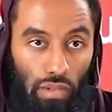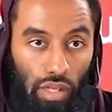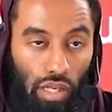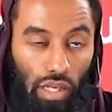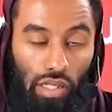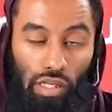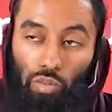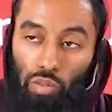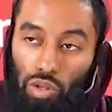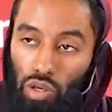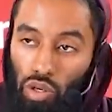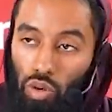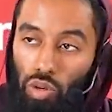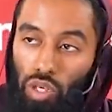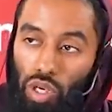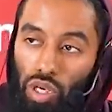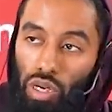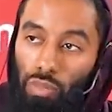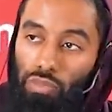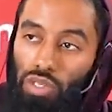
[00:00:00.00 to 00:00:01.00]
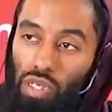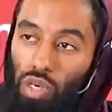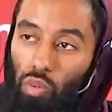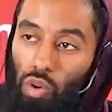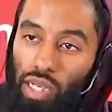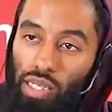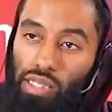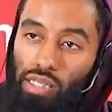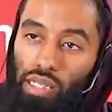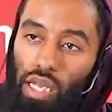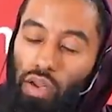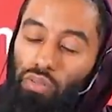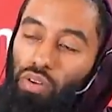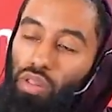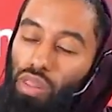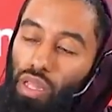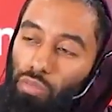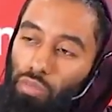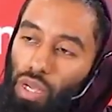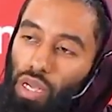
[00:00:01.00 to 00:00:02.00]
Because you know, when you come to the West,
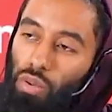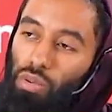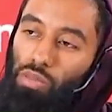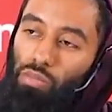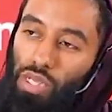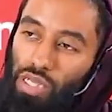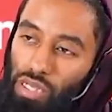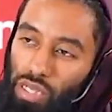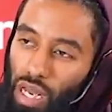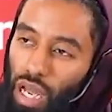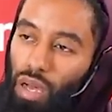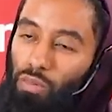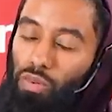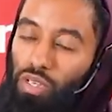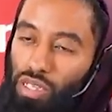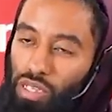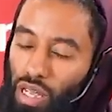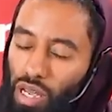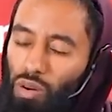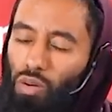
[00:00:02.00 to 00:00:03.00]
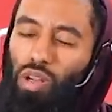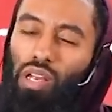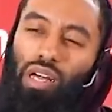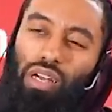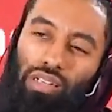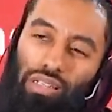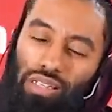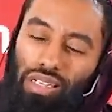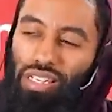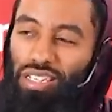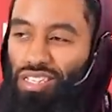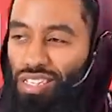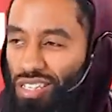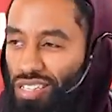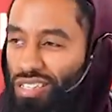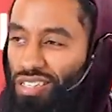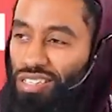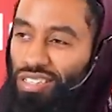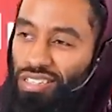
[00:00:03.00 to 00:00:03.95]
everything becomes maslaha, maslaha. Wallah, it's easy.